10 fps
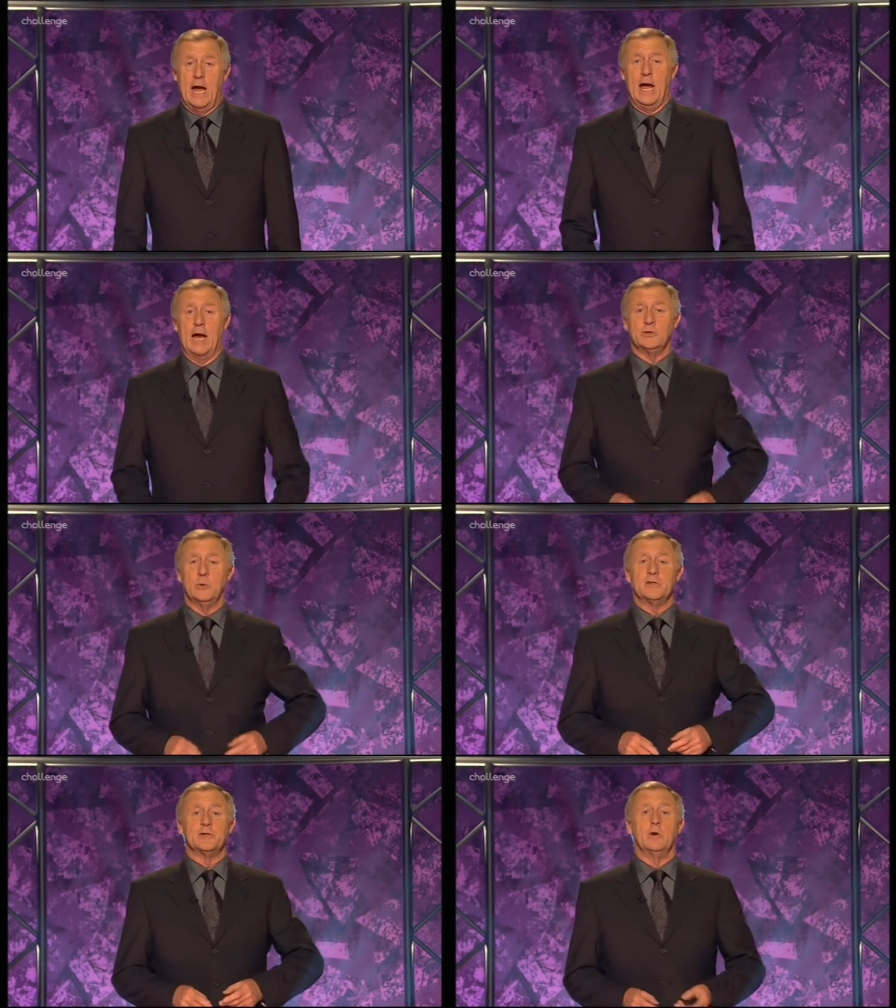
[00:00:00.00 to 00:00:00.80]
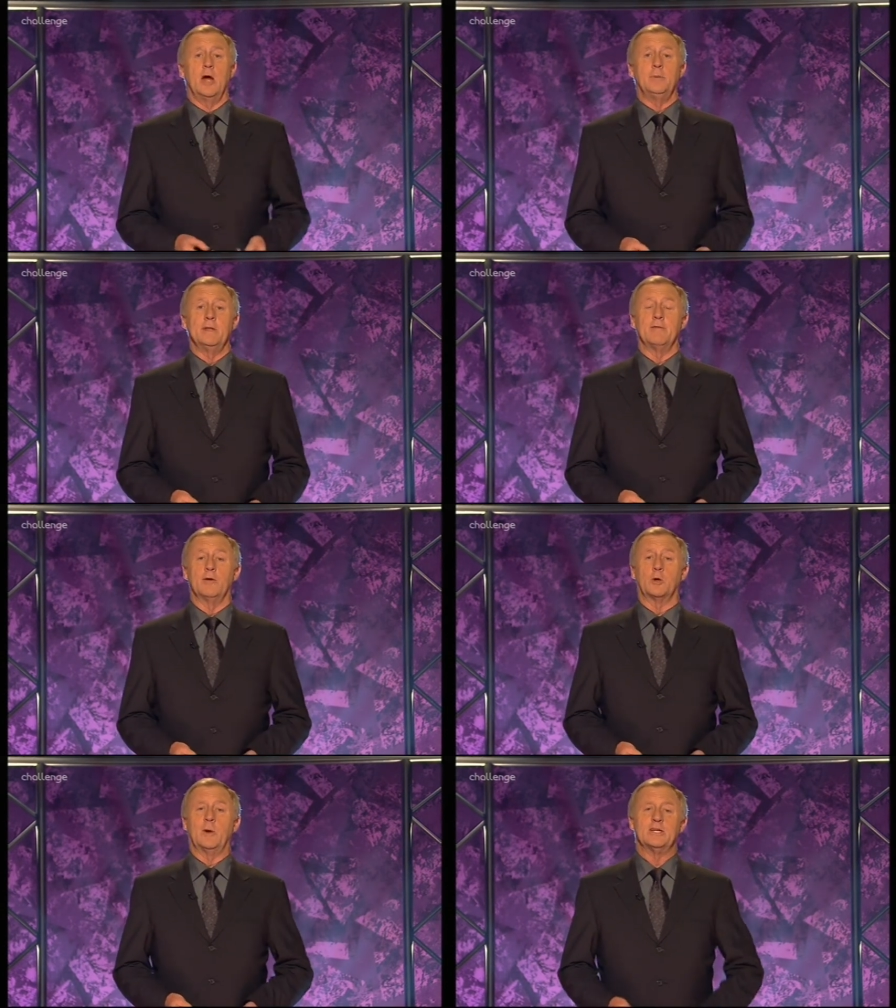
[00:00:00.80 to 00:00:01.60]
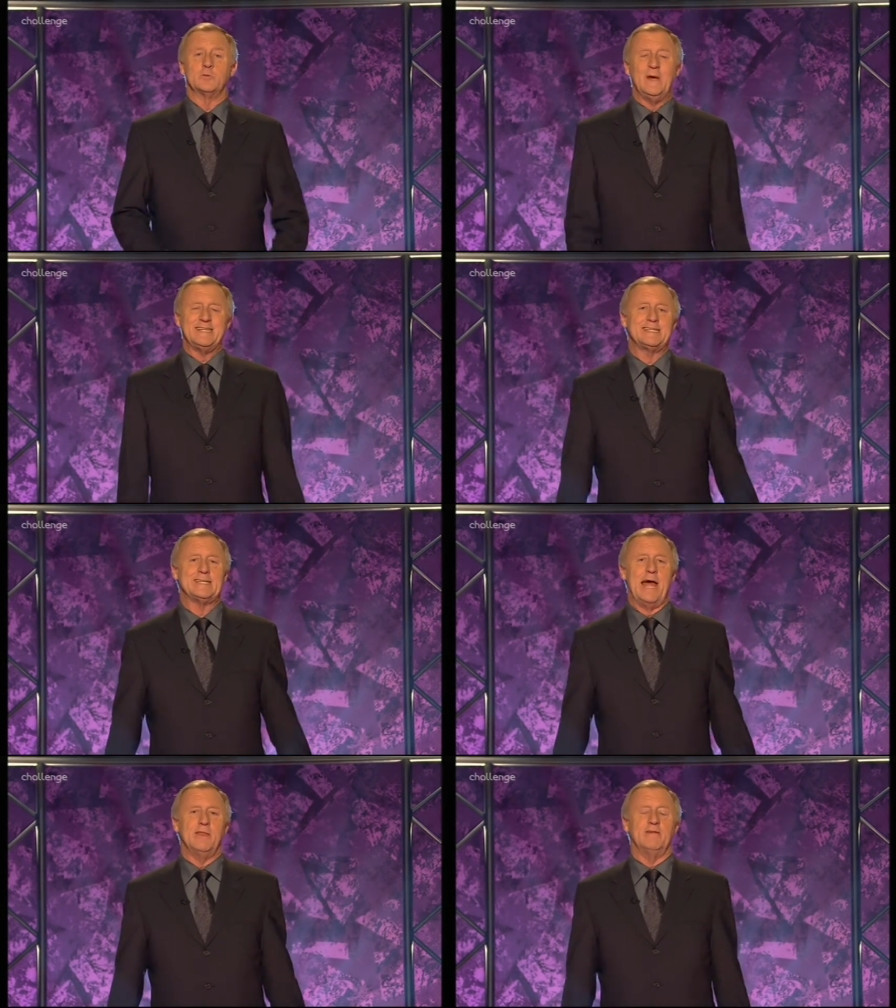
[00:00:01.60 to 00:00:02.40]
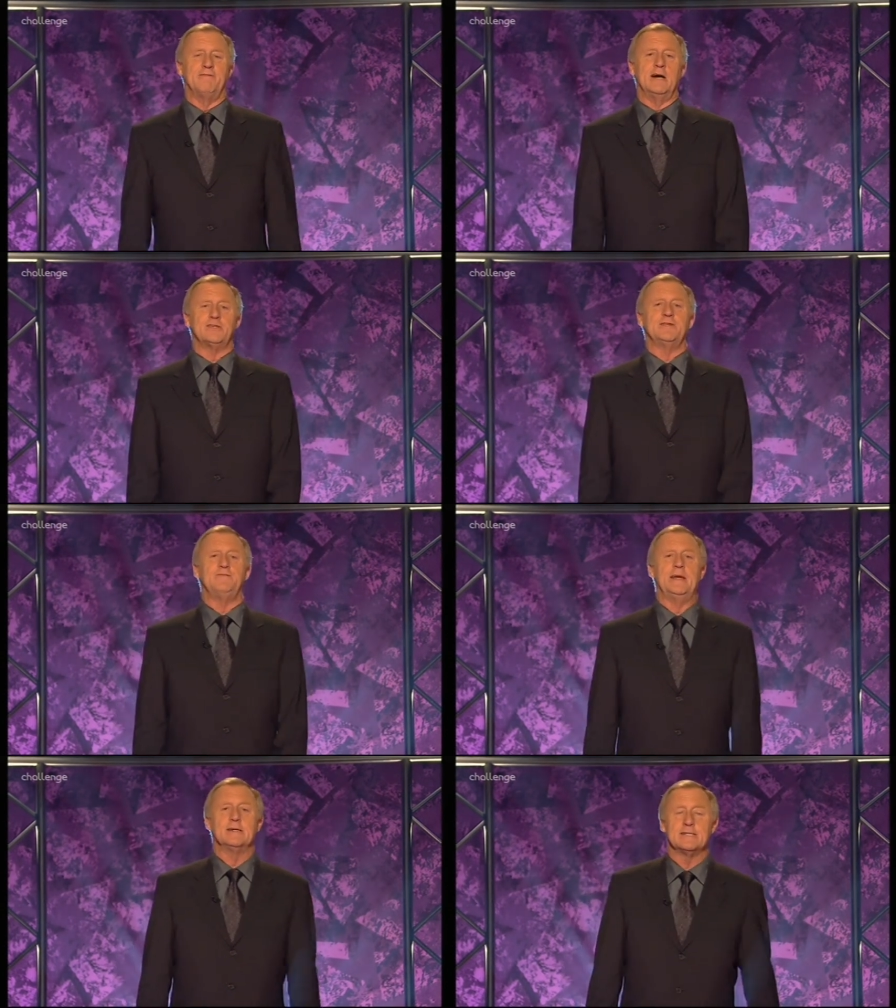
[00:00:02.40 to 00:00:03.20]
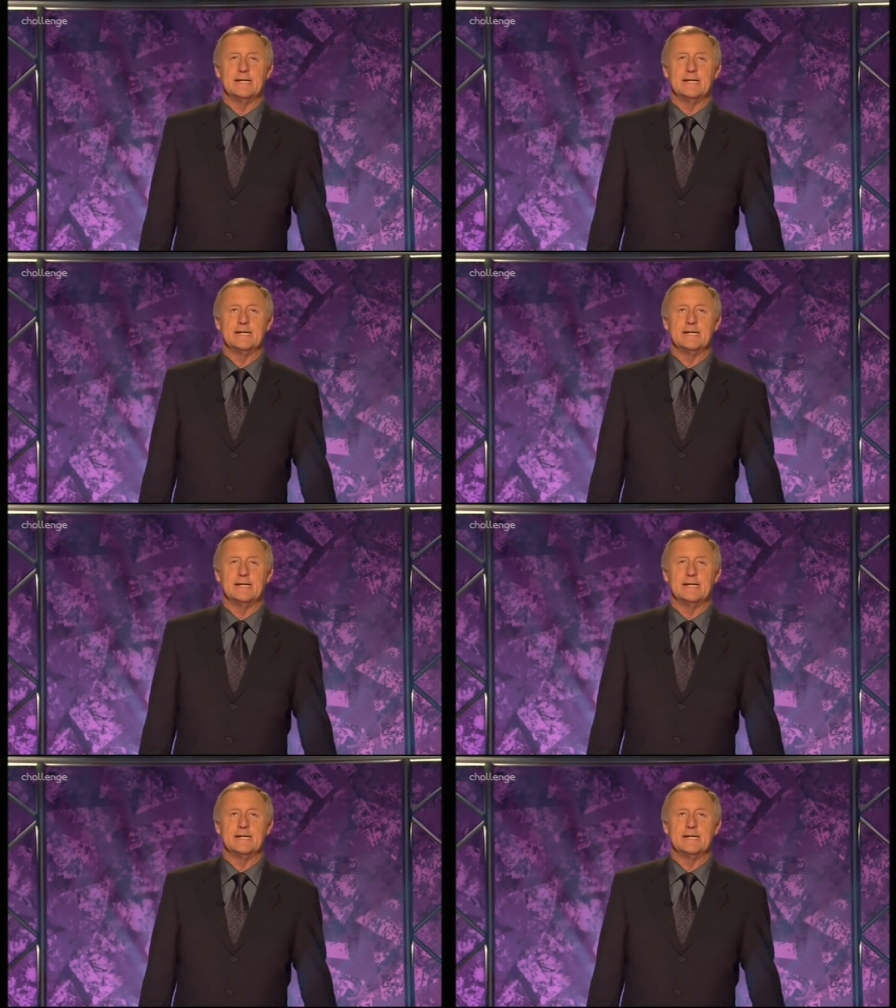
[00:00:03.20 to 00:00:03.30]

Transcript: Uh, as always, they're all hoping they've got the quickest wits and the fastest fingers.